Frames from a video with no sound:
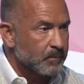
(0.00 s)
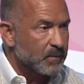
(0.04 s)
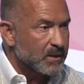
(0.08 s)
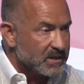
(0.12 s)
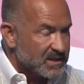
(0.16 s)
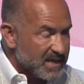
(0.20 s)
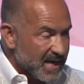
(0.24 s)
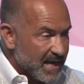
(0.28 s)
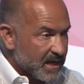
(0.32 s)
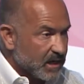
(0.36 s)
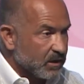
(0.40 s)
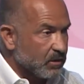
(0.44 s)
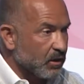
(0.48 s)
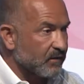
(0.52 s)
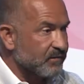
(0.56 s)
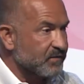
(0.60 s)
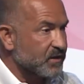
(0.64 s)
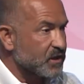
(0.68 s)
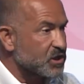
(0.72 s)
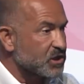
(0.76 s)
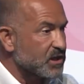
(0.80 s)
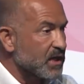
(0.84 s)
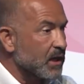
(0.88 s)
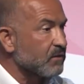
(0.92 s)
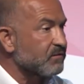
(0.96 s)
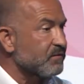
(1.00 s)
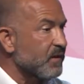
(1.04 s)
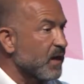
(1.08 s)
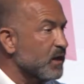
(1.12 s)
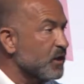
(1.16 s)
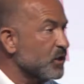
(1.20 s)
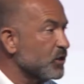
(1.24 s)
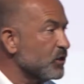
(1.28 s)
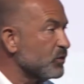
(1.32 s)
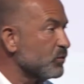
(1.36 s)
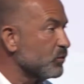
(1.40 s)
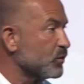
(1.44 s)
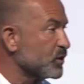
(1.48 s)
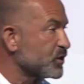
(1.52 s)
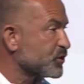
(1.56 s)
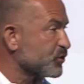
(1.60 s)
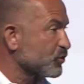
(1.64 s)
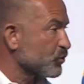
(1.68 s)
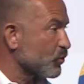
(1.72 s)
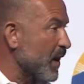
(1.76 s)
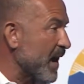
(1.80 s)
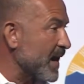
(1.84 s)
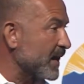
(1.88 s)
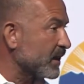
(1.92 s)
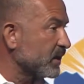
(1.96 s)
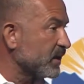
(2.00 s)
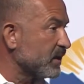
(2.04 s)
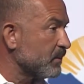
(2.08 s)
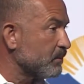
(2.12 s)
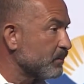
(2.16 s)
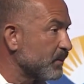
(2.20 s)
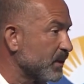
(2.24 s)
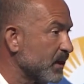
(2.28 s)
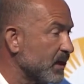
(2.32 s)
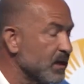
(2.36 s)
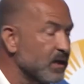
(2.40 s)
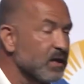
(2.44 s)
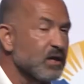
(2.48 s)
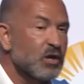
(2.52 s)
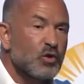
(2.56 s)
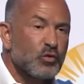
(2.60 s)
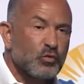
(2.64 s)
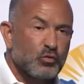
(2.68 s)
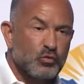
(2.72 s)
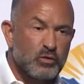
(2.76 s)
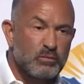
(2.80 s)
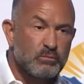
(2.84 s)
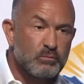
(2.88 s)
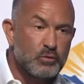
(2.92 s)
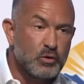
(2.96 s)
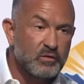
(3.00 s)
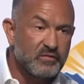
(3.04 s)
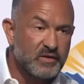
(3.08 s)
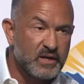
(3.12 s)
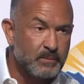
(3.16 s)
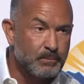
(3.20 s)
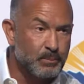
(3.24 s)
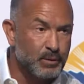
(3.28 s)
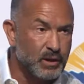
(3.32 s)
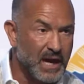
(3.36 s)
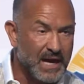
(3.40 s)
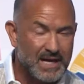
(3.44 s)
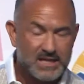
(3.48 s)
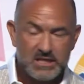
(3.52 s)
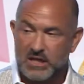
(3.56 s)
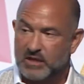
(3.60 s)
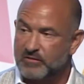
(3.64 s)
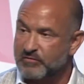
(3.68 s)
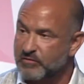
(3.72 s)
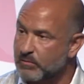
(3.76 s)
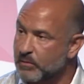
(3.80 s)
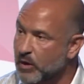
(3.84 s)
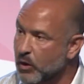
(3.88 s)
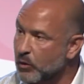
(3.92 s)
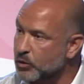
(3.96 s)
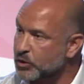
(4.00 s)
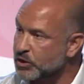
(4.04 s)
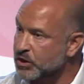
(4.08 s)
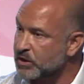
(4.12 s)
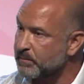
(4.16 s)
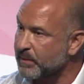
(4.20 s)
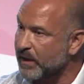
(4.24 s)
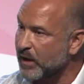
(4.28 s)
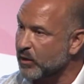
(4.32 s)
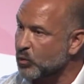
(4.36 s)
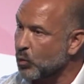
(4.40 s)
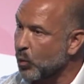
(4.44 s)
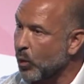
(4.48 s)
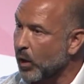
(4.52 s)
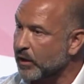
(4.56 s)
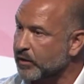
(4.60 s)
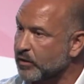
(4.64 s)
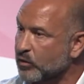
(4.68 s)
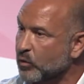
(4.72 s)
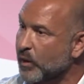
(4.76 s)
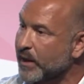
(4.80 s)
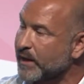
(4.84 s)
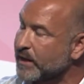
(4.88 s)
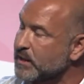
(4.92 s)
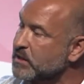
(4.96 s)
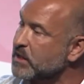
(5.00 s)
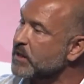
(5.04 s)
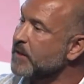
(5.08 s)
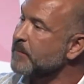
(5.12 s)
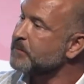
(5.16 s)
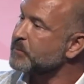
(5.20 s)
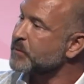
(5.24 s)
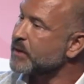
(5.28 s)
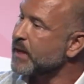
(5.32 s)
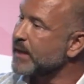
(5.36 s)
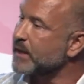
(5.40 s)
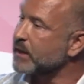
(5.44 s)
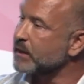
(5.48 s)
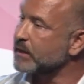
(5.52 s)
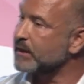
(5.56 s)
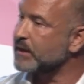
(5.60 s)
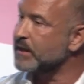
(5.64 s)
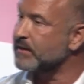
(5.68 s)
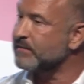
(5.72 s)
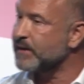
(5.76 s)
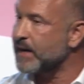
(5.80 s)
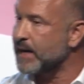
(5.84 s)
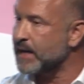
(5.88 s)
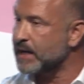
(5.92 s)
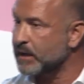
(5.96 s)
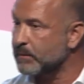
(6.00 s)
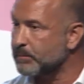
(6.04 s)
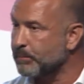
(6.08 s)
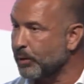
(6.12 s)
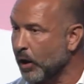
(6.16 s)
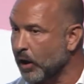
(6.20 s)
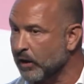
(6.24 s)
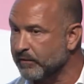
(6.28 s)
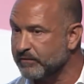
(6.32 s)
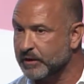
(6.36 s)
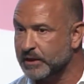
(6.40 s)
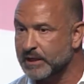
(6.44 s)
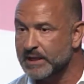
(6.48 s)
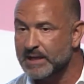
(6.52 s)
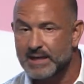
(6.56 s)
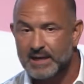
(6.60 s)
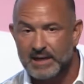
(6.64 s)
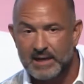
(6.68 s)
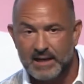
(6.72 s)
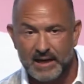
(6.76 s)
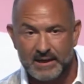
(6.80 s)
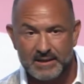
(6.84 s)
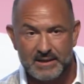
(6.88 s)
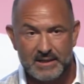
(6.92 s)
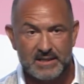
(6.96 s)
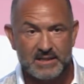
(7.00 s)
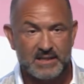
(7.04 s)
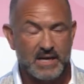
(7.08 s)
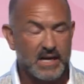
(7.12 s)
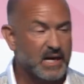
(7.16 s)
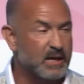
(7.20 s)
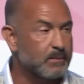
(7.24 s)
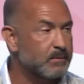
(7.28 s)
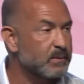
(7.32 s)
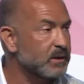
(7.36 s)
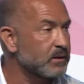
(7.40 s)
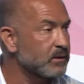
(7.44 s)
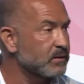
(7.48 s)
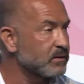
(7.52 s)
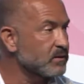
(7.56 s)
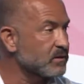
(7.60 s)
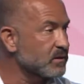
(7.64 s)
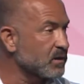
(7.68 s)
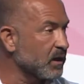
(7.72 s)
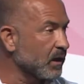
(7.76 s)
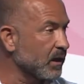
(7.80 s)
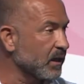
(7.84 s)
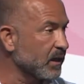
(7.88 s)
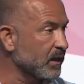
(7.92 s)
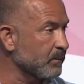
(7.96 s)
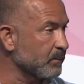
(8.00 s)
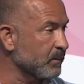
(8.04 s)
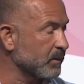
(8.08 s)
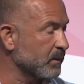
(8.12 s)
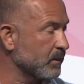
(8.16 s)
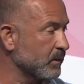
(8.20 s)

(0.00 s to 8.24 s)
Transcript: take it off the shelf, and you would directly be removing plastic from ocean-bound waterways and alleviating poverty at the same time.